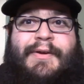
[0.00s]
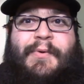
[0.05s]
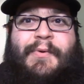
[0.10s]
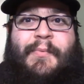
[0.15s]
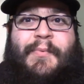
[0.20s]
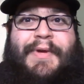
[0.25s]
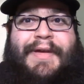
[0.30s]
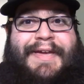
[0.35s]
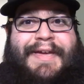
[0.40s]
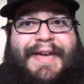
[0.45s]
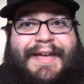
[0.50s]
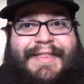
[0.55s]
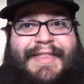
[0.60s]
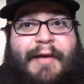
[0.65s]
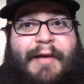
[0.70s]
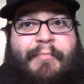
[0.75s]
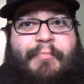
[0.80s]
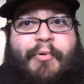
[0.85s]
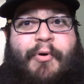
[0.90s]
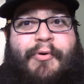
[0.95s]
We kicked
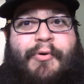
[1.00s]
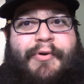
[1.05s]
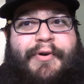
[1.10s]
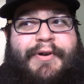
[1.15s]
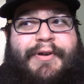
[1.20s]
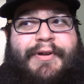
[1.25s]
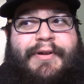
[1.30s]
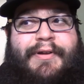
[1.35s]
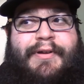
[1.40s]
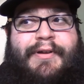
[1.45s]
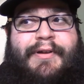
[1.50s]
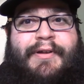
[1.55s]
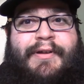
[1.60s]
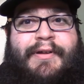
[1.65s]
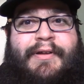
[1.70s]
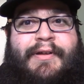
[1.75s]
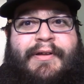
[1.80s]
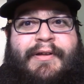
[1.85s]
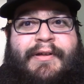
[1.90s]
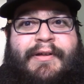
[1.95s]
that board,
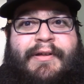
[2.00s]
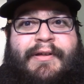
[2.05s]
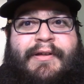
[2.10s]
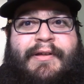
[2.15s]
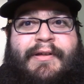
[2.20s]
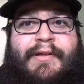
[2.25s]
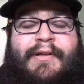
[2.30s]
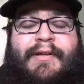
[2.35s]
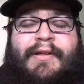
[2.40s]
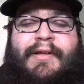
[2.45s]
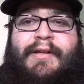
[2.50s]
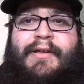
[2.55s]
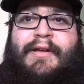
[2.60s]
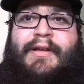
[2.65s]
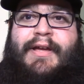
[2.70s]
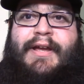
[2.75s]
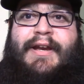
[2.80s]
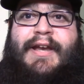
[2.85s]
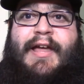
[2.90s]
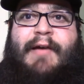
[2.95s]

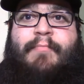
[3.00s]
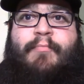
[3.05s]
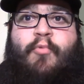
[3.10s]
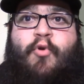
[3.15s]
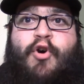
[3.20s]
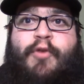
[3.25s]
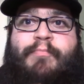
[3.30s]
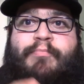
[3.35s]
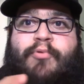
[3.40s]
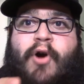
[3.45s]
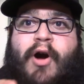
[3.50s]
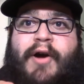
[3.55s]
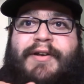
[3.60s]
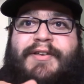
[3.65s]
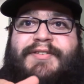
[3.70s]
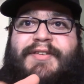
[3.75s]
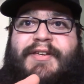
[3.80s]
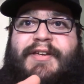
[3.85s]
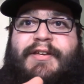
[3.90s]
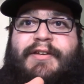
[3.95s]
and that board brought
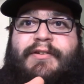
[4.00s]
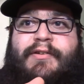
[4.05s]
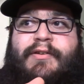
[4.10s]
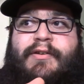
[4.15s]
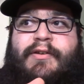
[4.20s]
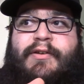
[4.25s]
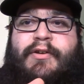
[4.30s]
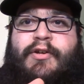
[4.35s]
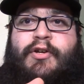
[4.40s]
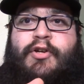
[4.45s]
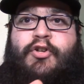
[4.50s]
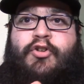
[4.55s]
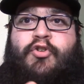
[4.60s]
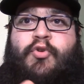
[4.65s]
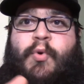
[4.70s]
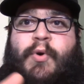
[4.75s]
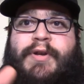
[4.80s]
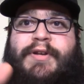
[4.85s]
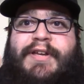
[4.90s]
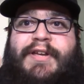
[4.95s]
us in
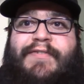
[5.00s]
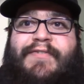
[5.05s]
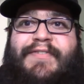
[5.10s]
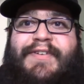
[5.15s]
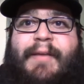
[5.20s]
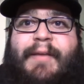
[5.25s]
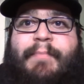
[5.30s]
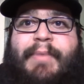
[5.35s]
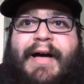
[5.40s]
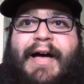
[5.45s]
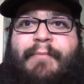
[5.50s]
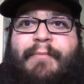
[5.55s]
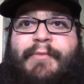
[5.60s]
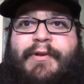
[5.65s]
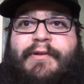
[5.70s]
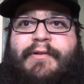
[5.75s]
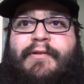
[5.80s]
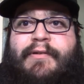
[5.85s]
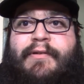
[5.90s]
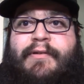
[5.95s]
to a different
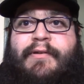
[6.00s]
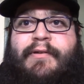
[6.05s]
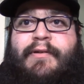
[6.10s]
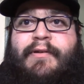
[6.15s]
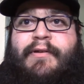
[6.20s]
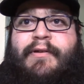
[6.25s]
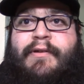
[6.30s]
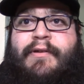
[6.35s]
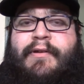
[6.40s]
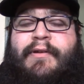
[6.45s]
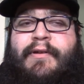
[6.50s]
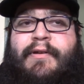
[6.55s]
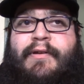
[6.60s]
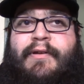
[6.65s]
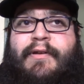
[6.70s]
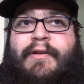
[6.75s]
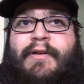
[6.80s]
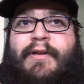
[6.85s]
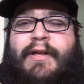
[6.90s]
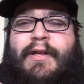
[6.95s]
apartment.
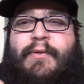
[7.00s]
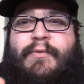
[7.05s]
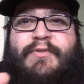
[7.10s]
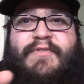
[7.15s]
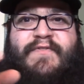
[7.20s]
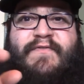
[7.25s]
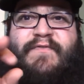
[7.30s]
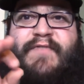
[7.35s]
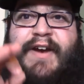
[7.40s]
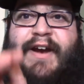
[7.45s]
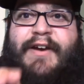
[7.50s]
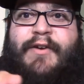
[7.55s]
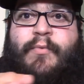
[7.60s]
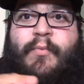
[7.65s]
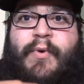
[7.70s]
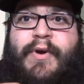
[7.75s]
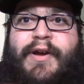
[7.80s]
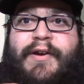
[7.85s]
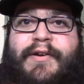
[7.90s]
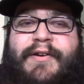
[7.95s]
It was very
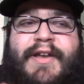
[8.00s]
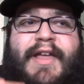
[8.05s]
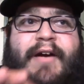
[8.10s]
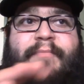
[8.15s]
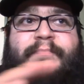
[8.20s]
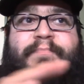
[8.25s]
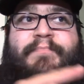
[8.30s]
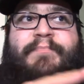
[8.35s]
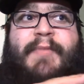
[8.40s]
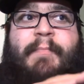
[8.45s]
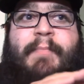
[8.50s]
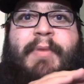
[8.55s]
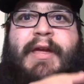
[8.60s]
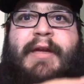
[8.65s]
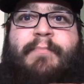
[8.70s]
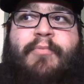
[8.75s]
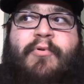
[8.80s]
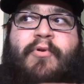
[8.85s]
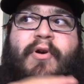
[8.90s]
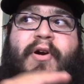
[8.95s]
weird. Now, the
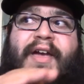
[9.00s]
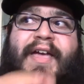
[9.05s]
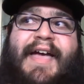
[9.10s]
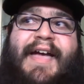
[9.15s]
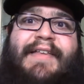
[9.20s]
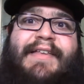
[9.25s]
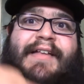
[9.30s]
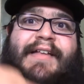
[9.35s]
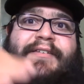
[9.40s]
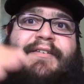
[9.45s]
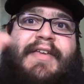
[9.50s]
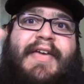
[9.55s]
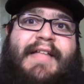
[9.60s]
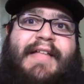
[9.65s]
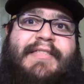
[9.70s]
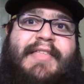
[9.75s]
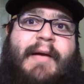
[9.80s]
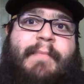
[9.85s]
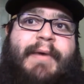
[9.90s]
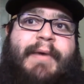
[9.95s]
people at
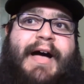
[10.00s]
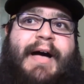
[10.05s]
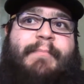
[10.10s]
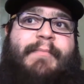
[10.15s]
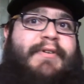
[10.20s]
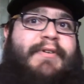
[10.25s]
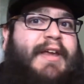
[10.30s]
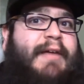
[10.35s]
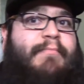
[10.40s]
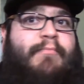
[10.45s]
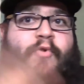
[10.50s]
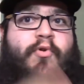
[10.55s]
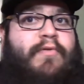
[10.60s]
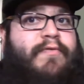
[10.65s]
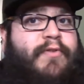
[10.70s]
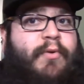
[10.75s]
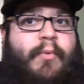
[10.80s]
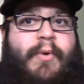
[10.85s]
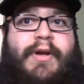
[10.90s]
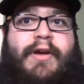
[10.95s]
that apartment, they moved away